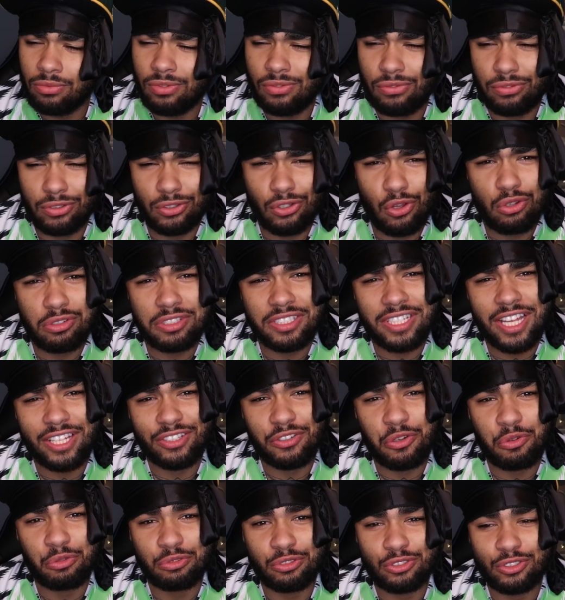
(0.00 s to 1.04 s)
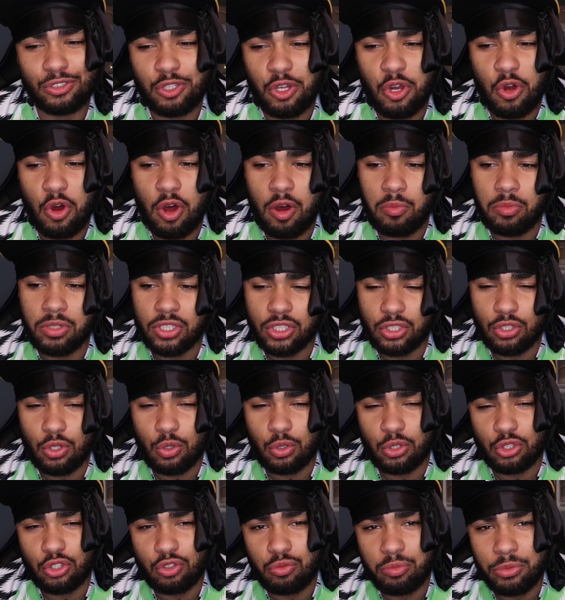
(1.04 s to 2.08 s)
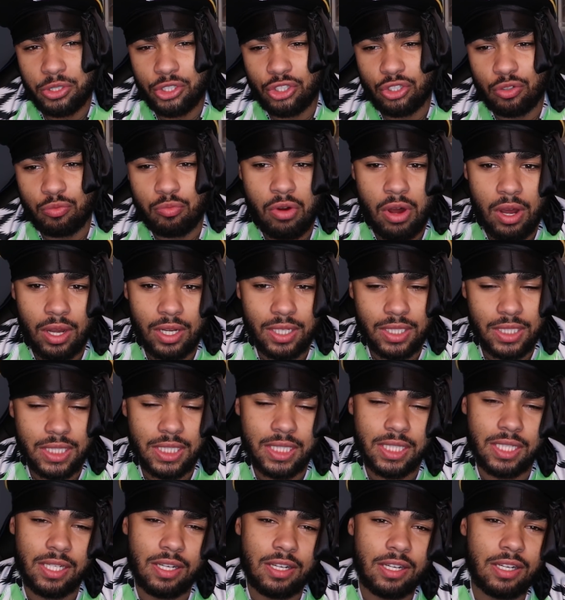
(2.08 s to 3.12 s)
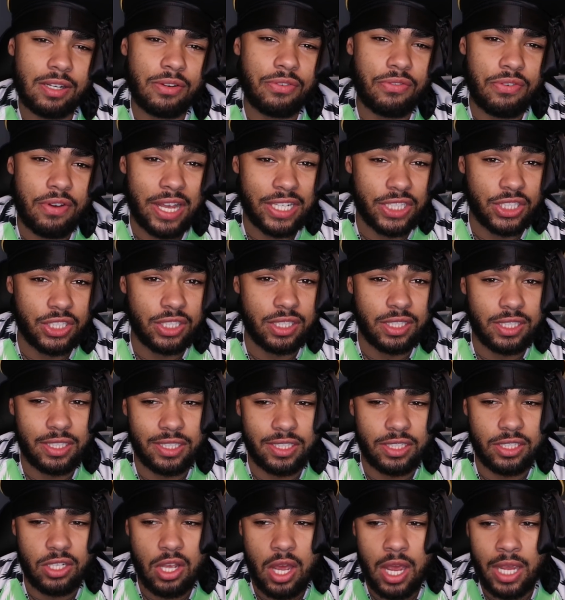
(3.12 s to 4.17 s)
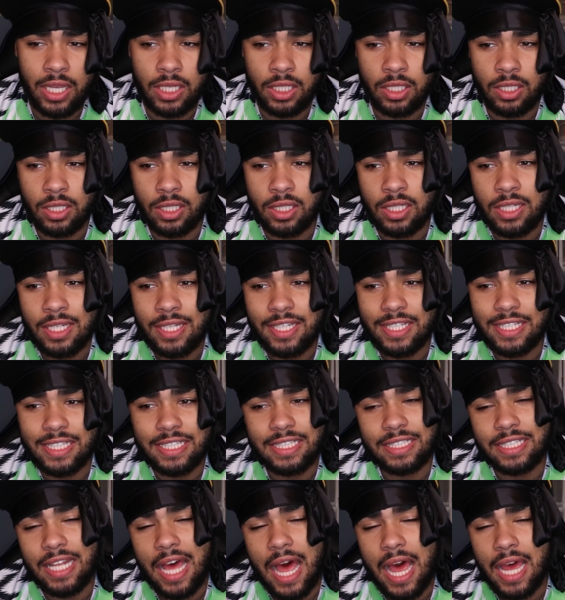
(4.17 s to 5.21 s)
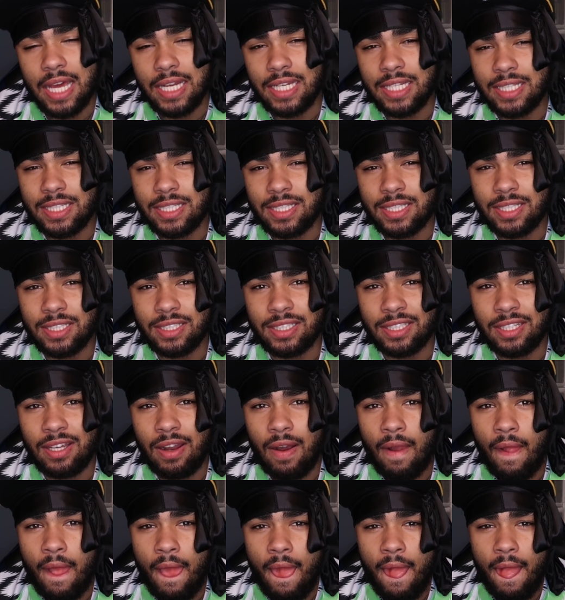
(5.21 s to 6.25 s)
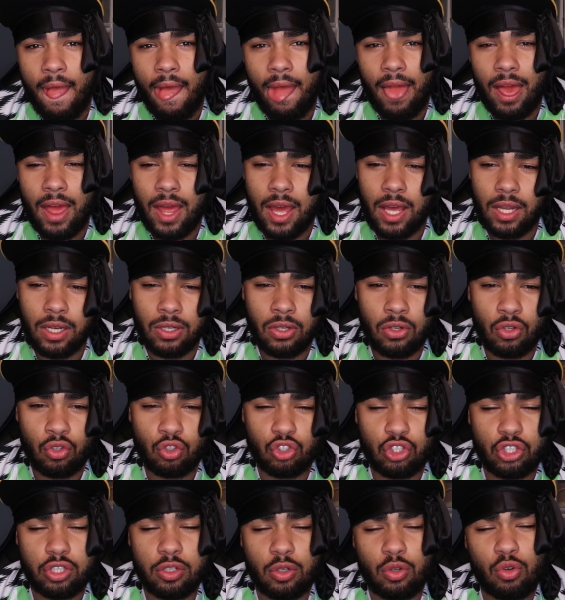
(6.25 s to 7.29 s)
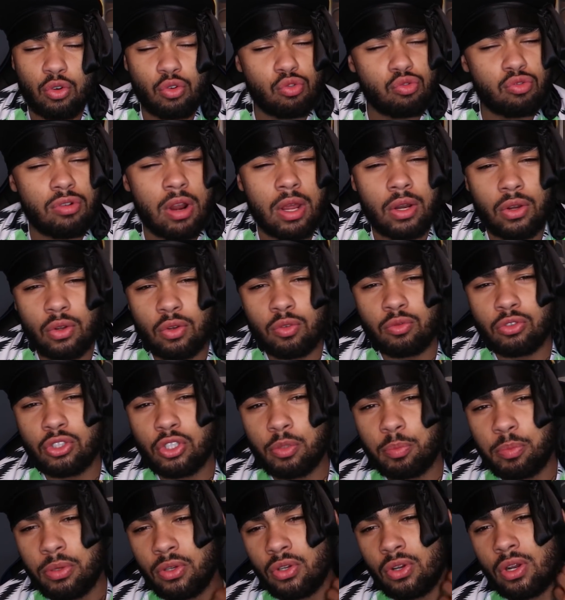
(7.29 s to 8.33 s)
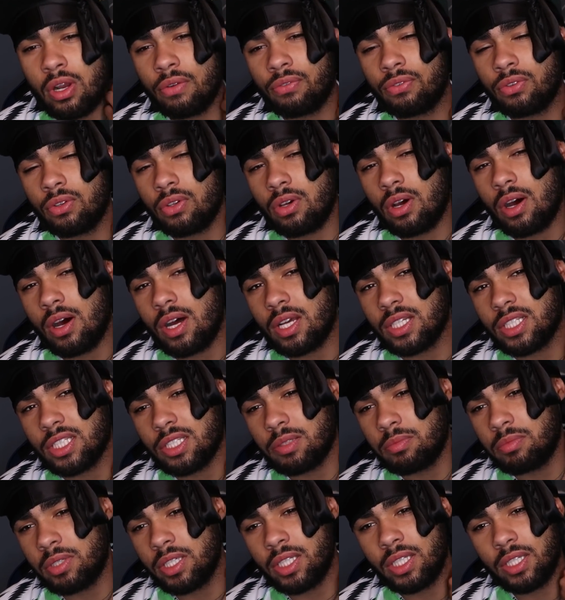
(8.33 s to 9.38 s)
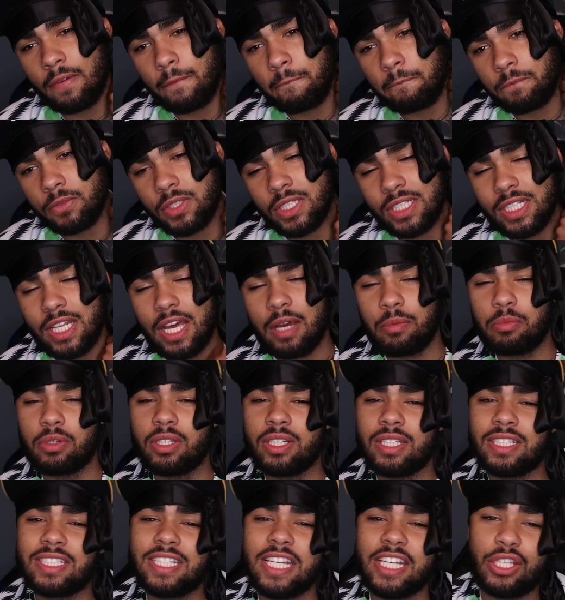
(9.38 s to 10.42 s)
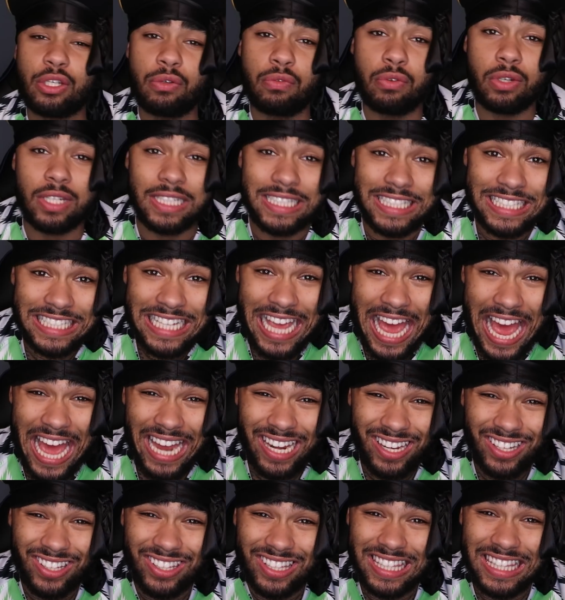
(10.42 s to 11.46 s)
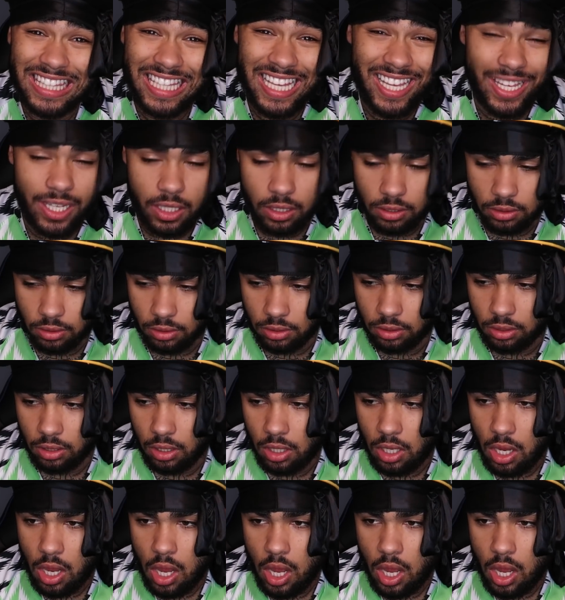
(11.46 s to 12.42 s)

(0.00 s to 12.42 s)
For those that don't know, I'm a social media marketer, fashion designer, stylist, and an all-round entrepreneur, if you ask me. Today I'm going to take you through the 10 things